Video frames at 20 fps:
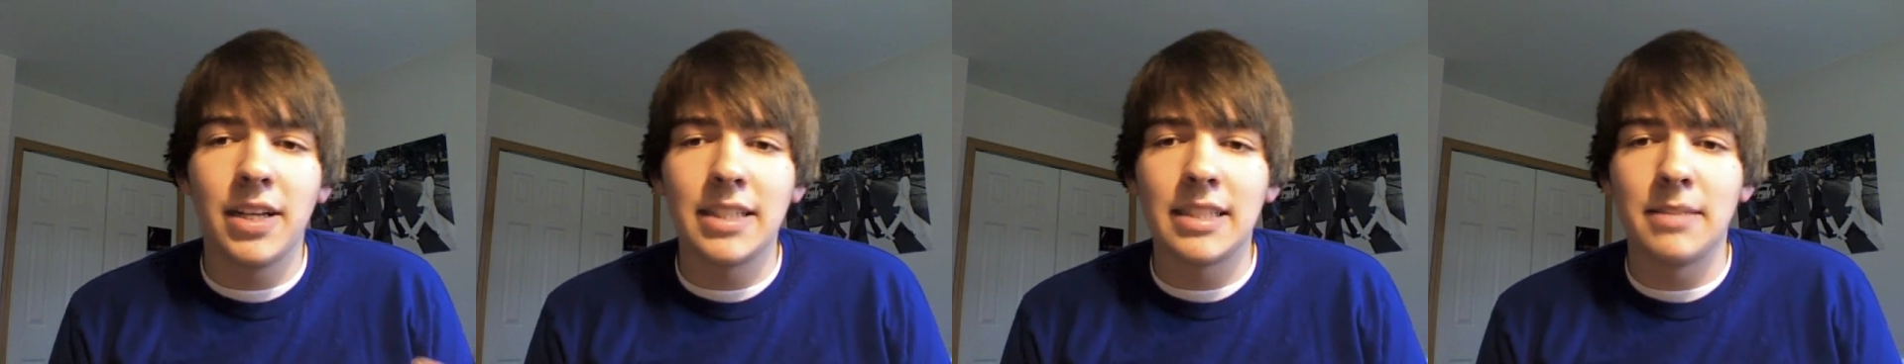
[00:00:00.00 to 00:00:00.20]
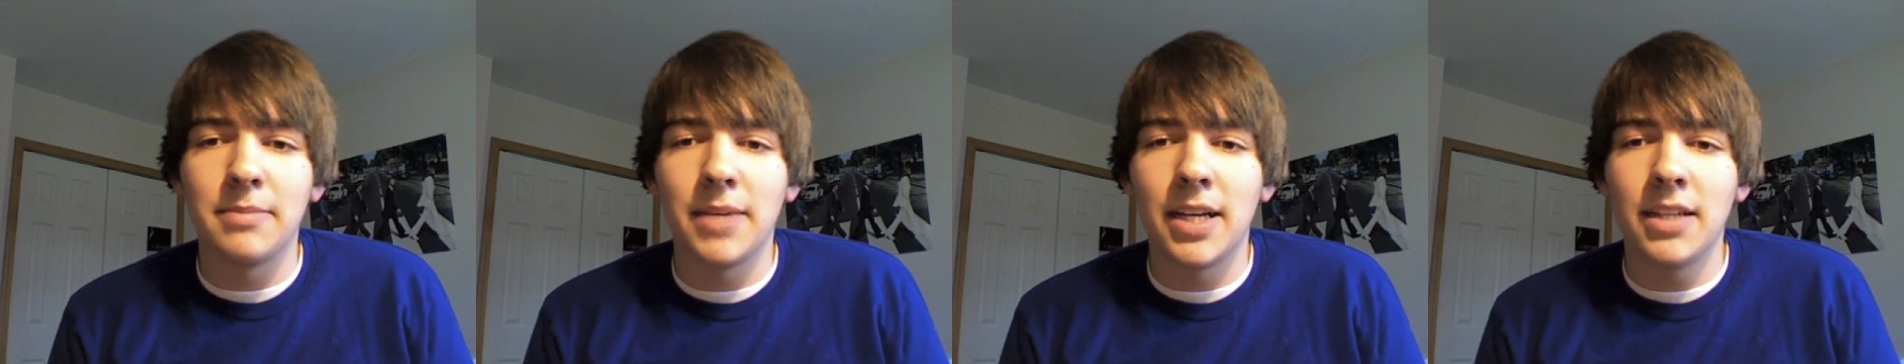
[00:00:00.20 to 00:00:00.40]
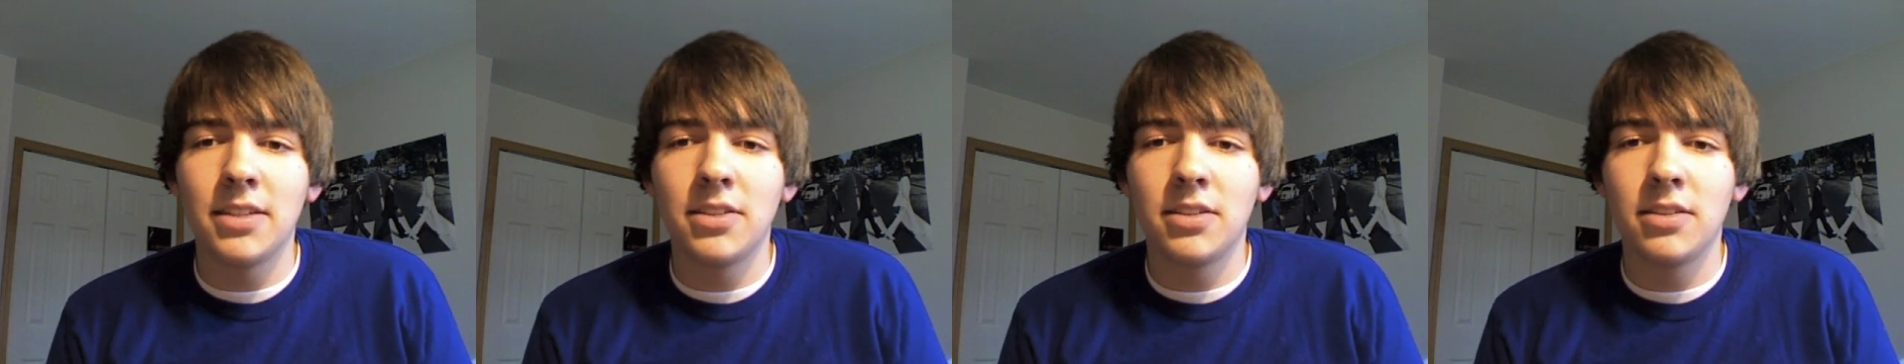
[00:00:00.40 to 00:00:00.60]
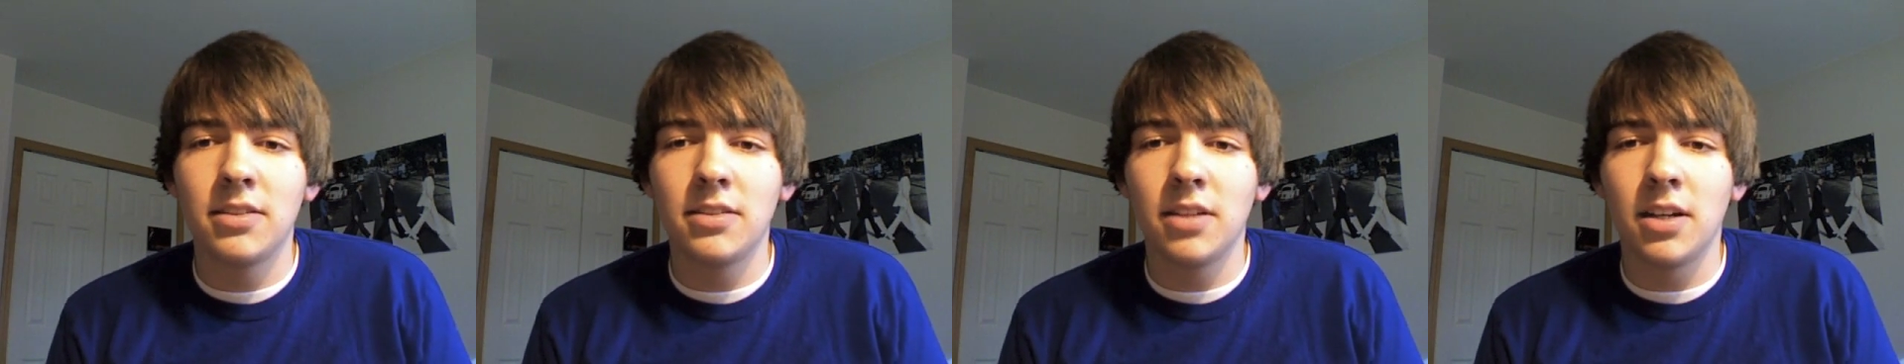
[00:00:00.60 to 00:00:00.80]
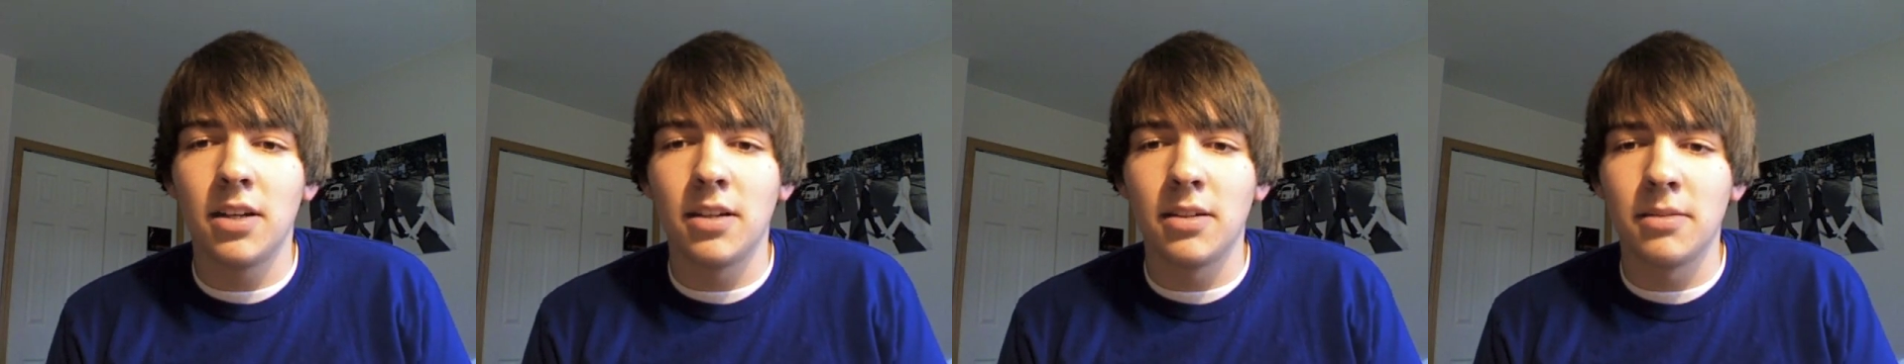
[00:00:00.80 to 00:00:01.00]

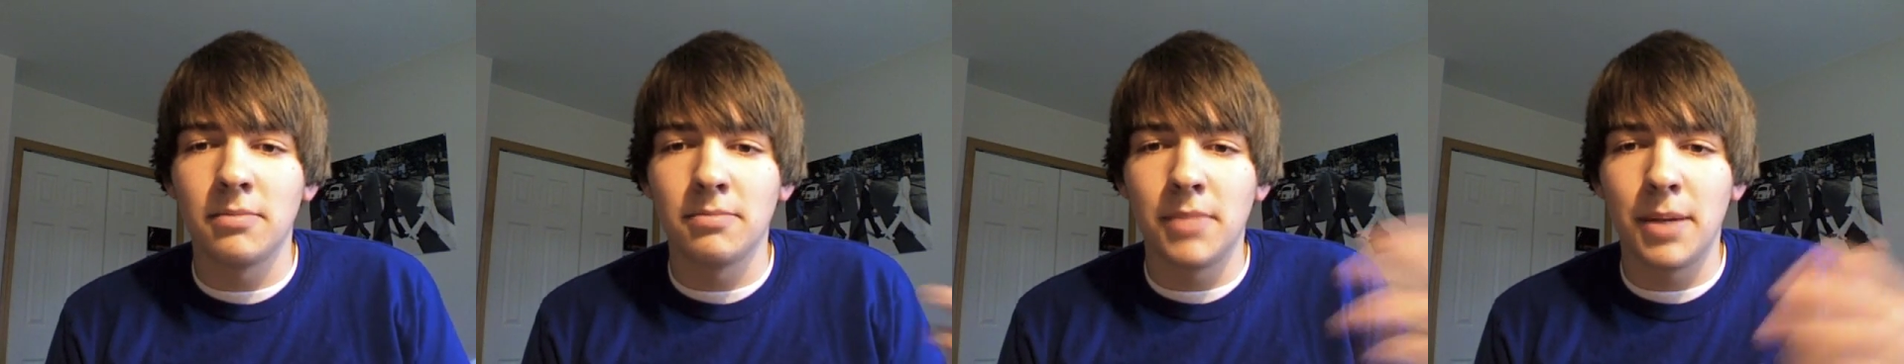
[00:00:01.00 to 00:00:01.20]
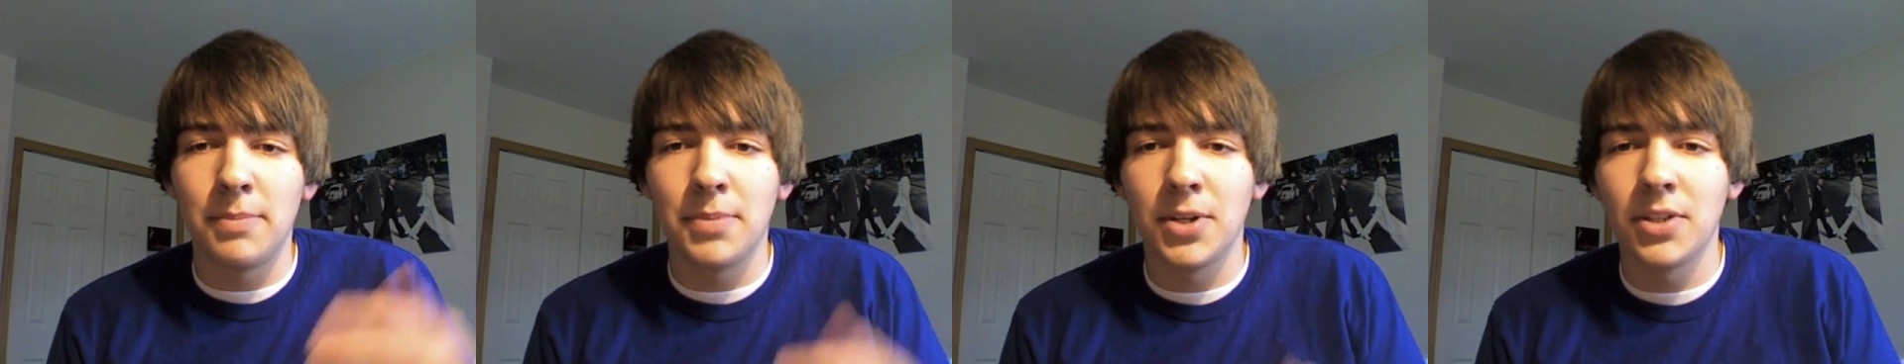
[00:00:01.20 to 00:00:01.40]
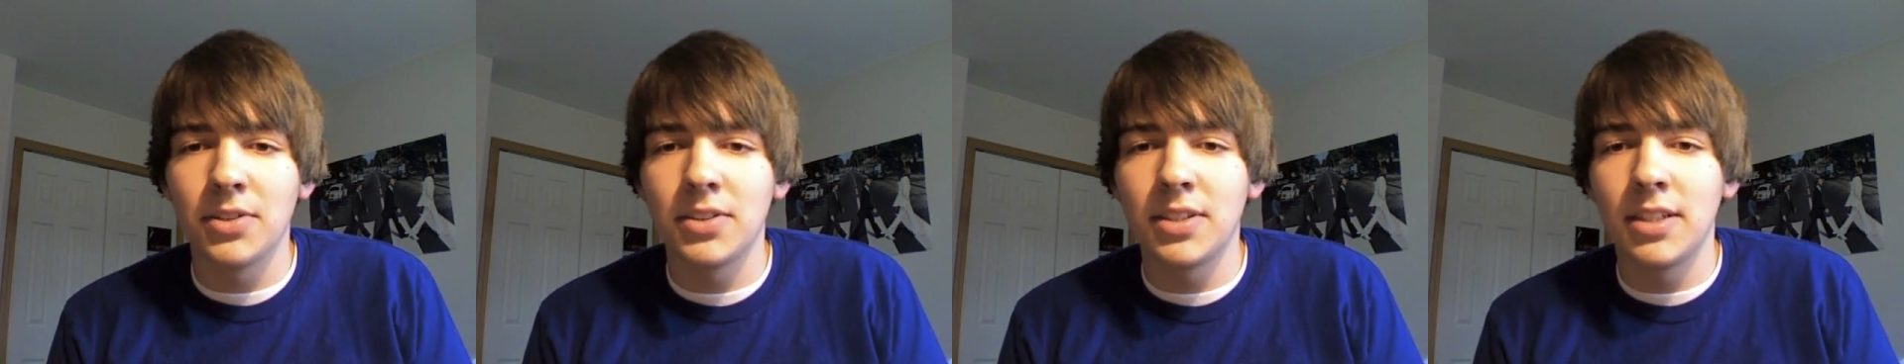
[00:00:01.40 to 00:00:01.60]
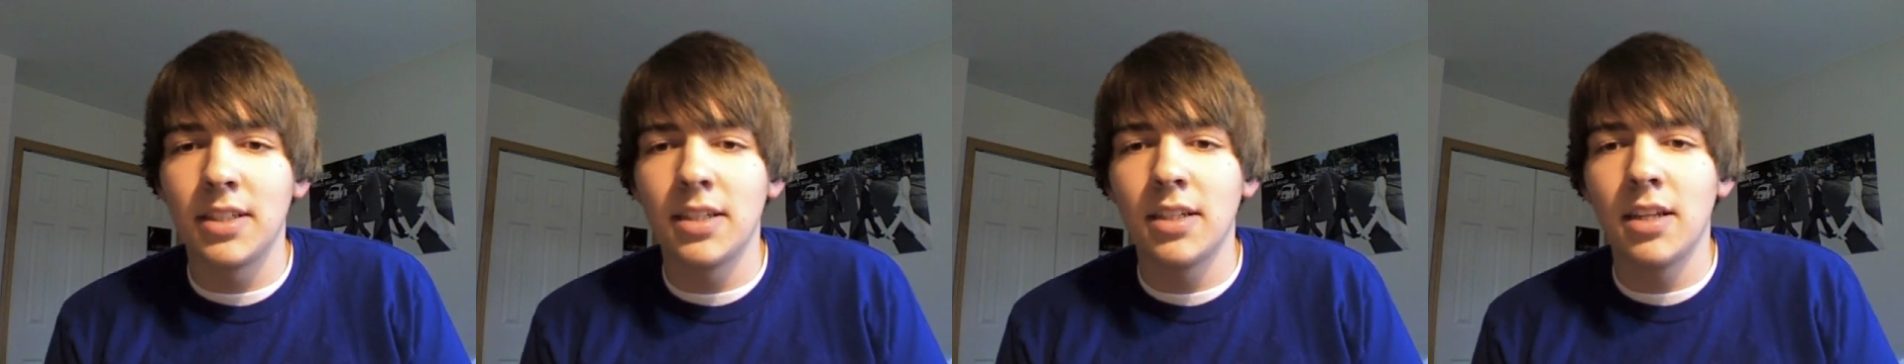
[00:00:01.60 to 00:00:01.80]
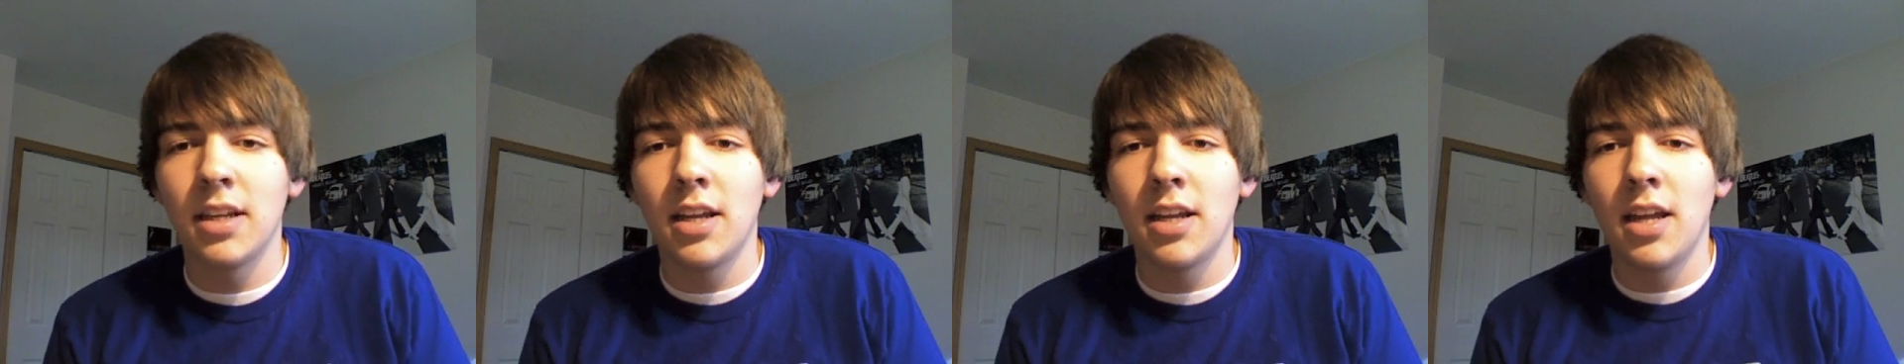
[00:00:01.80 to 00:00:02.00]
SMS, um, by person,